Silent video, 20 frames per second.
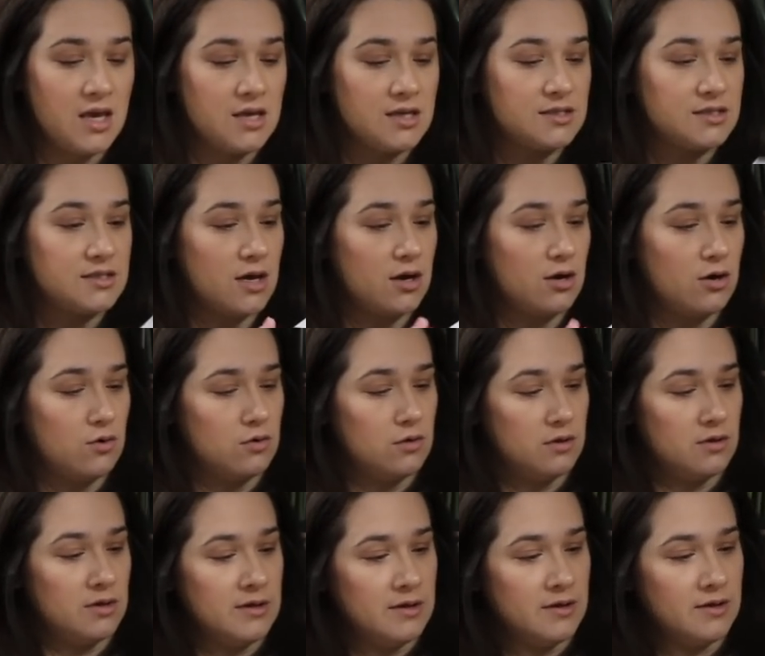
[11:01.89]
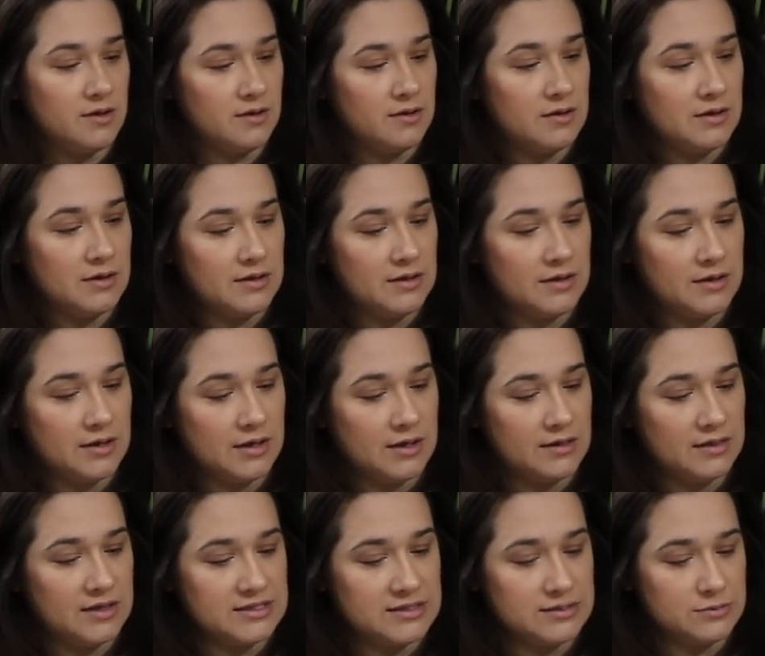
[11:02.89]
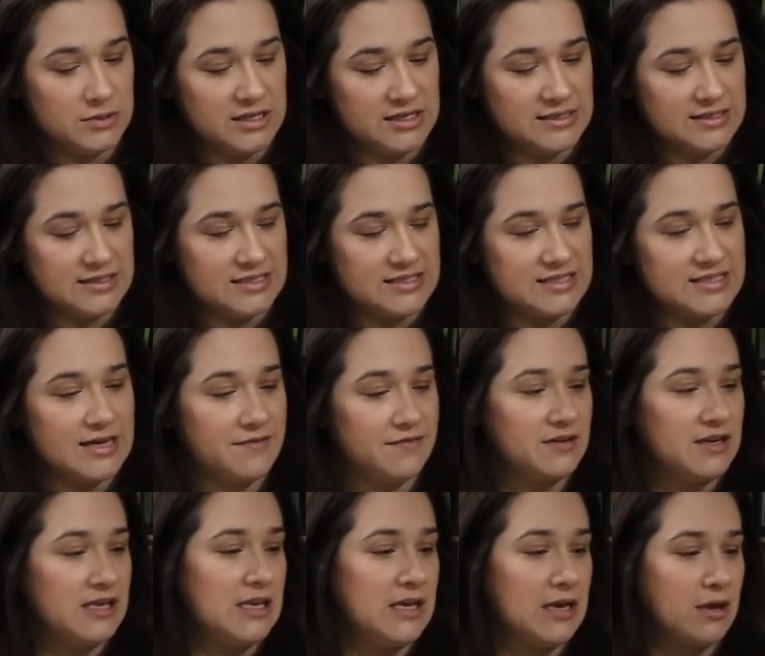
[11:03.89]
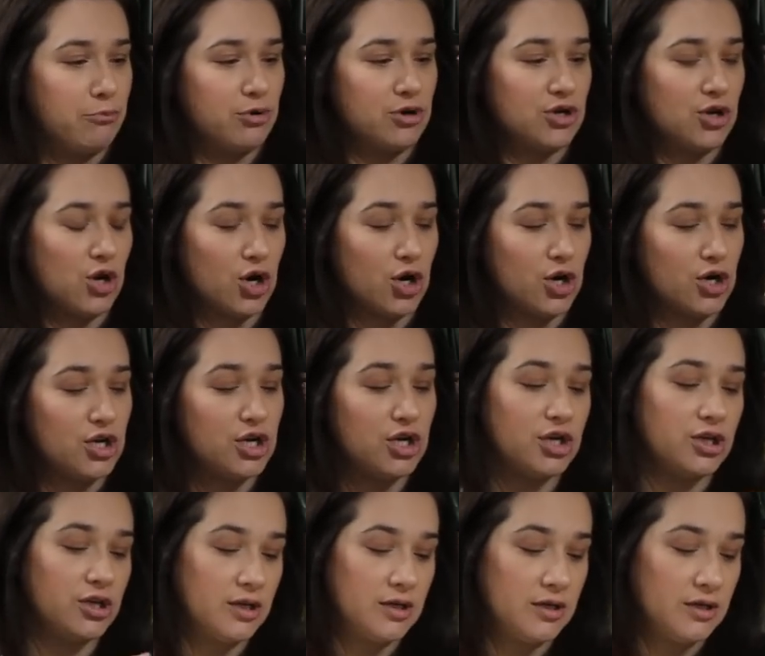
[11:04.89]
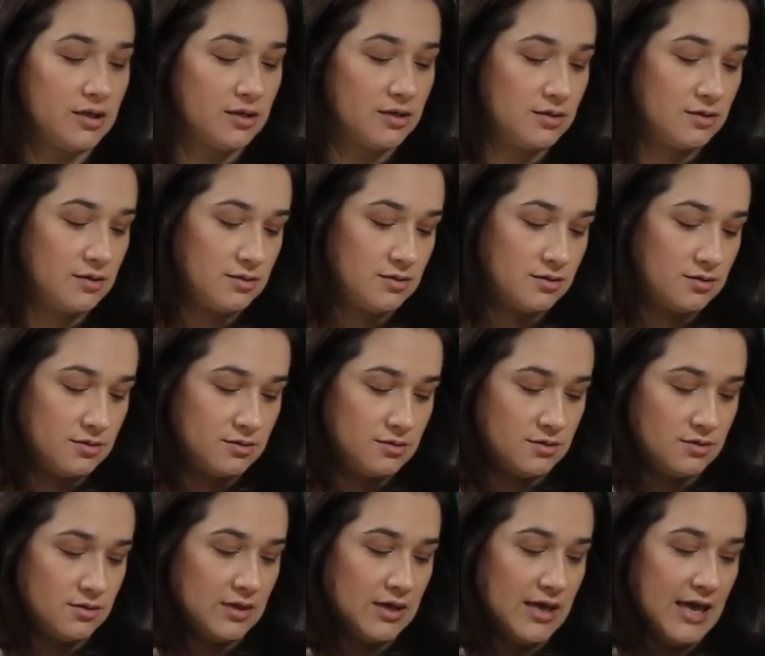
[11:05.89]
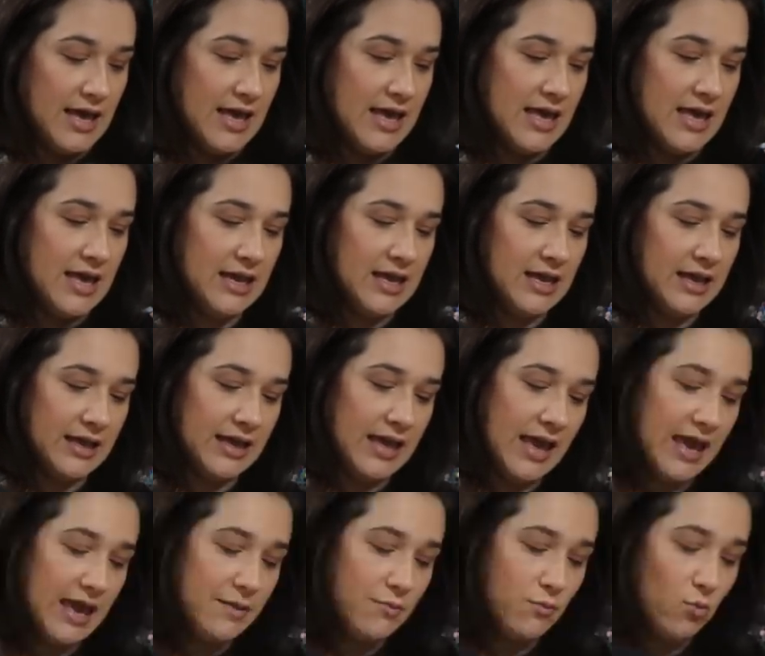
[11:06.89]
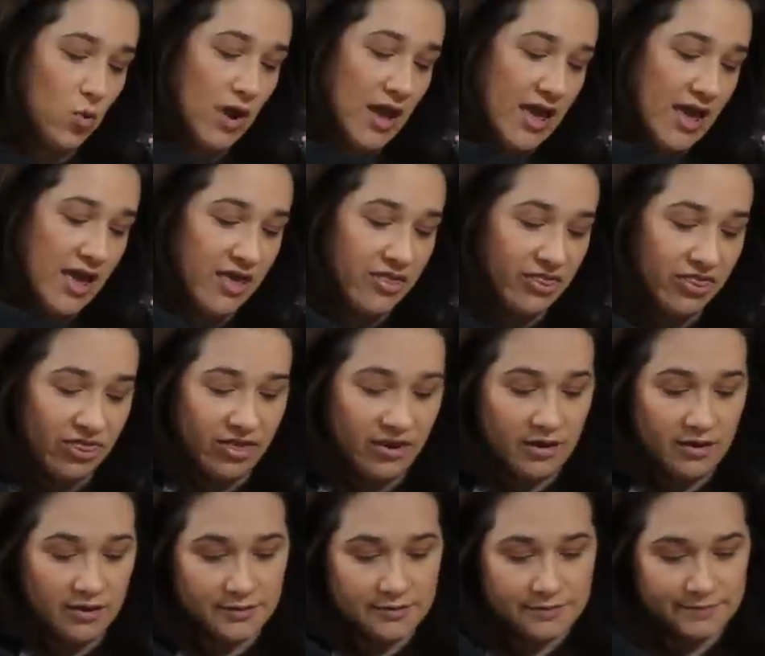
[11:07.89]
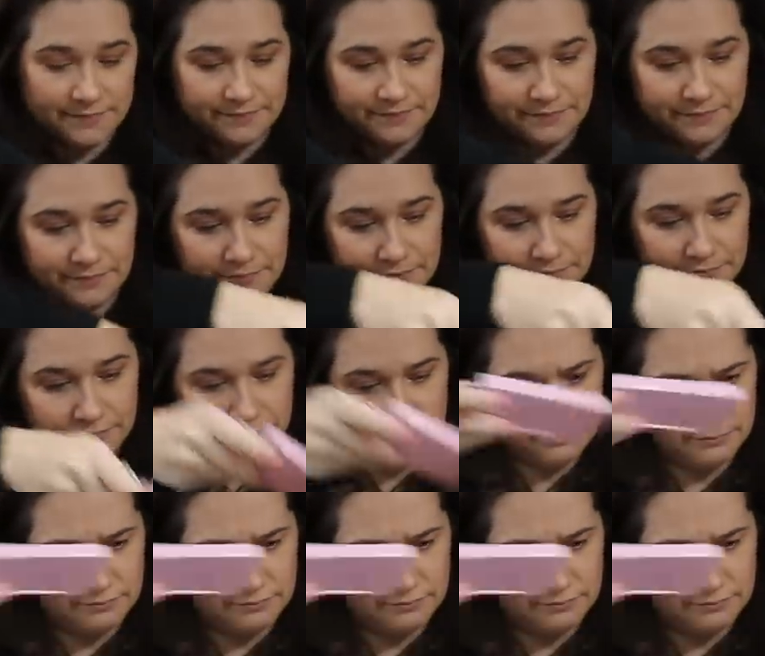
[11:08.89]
So this one is the Stephanie Bernard, and it came with